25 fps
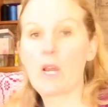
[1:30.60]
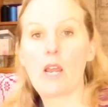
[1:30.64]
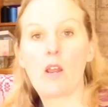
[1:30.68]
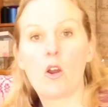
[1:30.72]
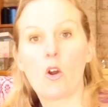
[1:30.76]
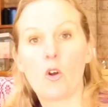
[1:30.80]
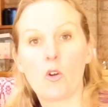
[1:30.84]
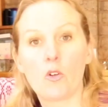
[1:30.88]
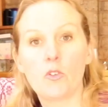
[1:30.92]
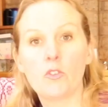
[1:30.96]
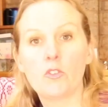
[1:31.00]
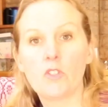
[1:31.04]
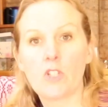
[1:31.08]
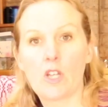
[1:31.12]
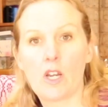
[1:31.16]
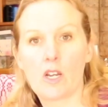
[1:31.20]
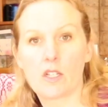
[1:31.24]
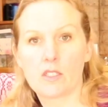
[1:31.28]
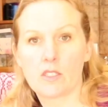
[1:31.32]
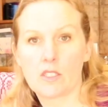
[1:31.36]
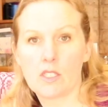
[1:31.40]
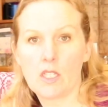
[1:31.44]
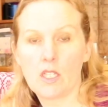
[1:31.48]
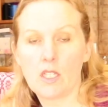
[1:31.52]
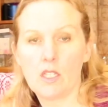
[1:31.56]
my own
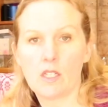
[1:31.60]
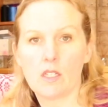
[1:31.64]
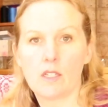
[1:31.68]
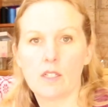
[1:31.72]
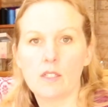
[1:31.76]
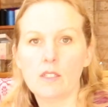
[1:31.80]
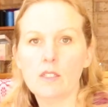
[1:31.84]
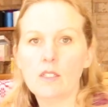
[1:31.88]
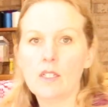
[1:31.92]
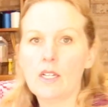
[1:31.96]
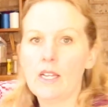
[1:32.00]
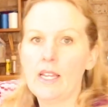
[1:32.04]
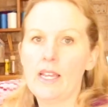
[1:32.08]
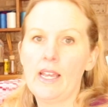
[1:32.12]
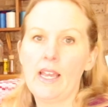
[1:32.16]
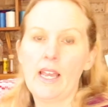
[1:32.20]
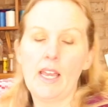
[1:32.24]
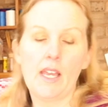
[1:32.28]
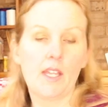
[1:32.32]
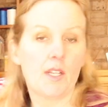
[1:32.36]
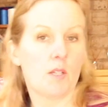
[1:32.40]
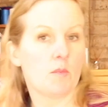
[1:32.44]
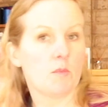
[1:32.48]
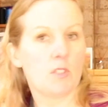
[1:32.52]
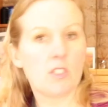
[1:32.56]
yarns here,
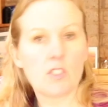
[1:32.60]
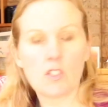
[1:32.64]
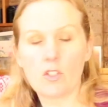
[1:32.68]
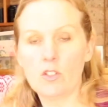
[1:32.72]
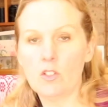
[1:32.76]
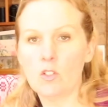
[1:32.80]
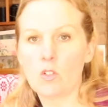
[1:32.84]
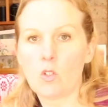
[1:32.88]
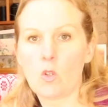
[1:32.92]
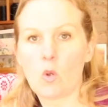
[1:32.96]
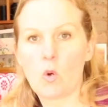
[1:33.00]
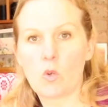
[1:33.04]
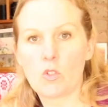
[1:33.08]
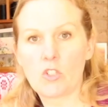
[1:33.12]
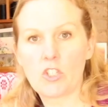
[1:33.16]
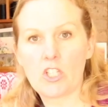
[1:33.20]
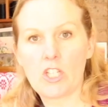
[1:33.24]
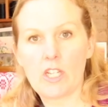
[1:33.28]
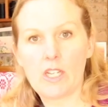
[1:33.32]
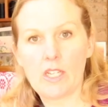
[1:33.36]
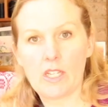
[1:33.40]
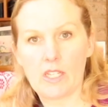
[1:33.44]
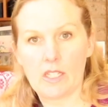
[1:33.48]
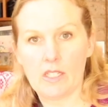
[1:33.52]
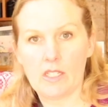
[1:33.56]
and I'm just going to
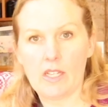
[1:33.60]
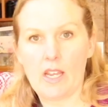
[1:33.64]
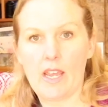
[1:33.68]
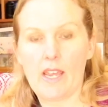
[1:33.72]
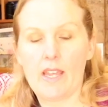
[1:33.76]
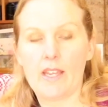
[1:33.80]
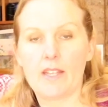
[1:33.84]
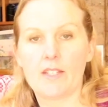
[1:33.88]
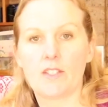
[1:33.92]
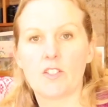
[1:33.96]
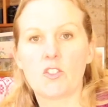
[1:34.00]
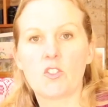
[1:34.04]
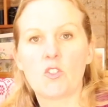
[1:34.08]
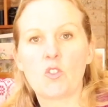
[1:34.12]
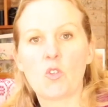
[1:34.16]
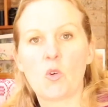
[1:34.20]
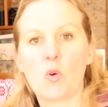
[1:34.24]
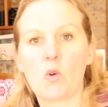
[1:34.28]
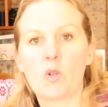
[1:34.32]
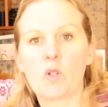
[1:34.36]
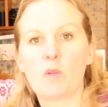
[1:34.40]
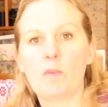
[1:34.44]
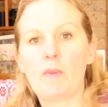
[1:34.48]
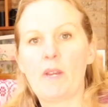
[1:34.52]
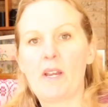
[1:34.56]
launch in and
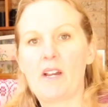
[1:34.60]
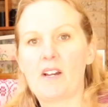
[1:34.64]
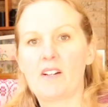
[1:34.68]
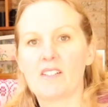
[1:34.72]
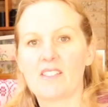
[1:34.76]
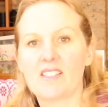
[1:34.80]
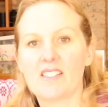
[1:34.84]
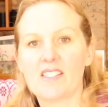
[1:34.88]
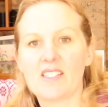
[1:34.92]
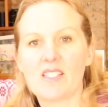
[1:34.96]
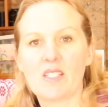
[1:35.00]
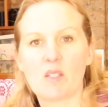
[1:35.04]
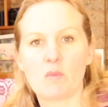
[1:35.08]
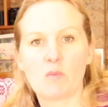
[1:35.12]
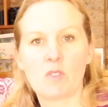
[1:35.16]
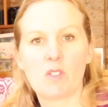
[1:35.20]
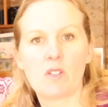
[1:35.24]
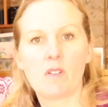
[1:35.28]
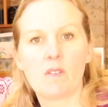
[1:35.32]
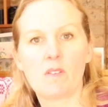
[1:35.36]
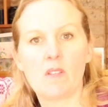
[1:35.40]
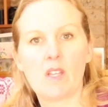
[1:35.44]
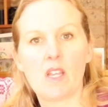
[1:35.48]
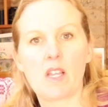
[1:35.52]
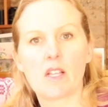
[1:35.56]
talk about some
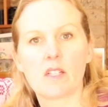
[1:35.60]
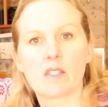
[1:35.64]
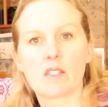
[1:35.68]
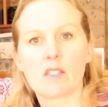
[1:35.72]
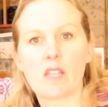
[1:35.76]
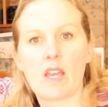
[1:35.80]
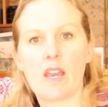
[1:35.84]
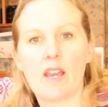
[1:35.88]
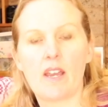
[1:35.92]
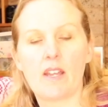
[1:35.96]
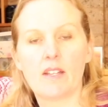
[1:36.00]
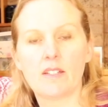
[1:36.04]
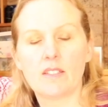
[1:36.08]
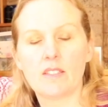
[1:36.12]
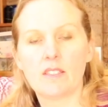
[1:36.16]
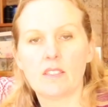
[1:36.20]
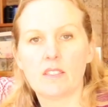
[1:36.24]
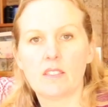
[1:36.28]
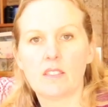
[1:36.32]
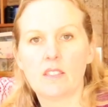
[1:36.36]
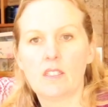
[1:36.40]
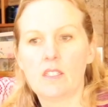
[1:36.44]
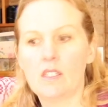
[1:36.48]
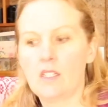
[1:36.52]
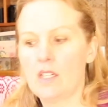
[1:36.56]
of the things that
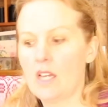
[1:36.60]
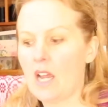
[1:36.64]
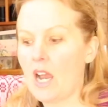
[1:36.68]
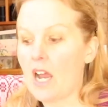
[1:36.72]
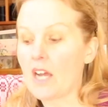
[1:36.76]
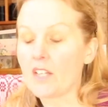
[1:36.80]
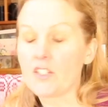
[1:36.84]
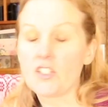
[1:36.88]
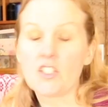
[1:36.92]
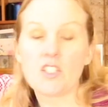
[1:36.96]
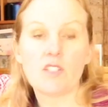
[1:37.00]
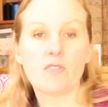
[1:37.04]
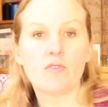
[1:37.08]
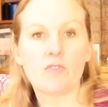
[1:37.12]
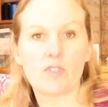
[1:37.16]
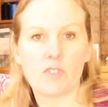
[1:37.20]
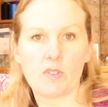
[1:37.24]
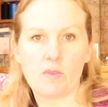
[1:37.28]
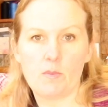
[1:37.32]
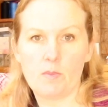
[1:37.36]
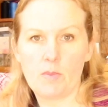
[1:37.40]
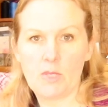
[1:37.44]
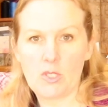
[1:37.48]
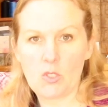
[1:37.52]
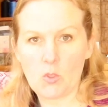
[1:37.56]
are
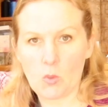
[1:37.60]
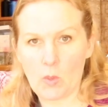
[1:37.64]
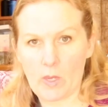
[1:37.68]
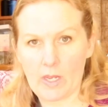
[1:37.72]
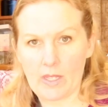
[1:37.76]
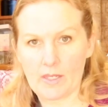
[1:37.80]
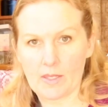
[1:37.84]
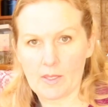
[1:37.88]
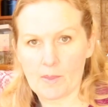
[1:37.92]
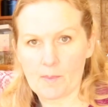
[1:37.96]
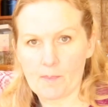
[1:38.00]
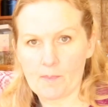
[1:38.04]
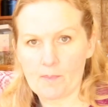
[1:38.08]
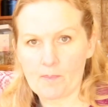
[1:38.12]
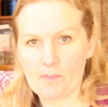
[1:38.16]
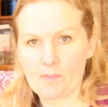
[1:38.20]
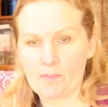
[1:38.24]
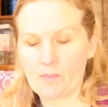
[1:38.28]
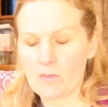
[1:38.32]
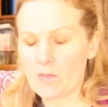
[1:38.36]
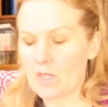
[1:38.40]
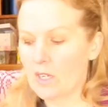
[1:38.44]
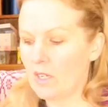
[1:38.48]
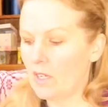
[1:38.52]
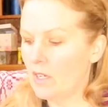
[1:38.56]
different between them.
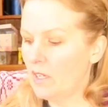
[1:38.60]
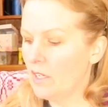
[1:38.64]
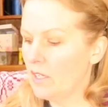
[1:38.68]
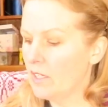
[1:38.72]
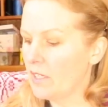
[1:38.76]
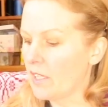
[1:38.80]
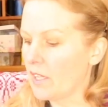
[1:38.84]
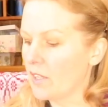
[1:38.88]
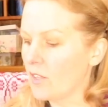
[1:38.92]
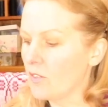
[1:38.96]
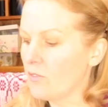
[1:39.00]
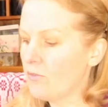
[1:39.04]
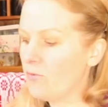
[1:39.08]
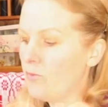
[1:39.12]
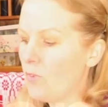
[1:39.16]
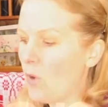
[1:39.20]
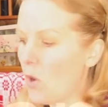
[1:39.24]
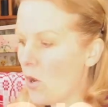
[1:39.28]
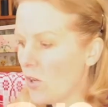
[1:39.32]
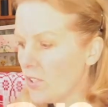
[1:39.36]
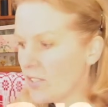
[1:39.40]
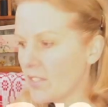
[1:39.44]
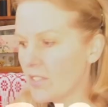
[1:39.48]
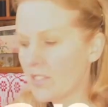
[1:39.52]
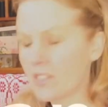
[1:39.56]
Now the
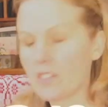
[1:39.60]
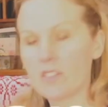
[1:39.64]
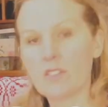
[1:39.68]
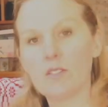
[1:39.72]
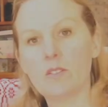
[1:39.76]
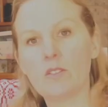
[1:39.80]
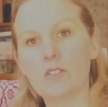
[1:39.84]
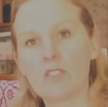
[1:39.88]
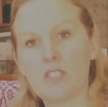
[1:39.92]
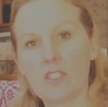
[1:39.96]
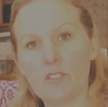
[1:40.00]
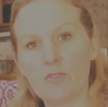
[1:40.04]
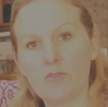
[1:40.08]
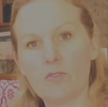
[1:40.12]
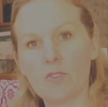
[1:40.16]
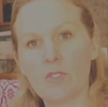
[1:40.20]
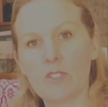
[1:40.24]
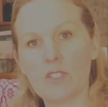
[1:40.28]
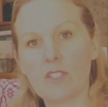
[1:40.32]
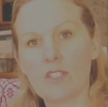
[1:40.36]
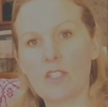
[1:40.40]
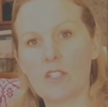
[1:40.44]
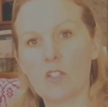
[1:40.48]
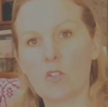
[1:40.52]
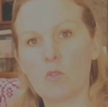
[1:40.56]
first
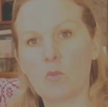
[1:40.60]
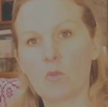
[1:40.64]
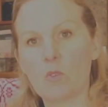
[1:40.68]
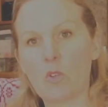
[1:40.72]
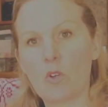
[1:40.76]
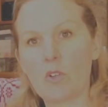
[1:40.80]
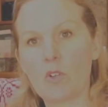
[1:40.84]
difference that you'll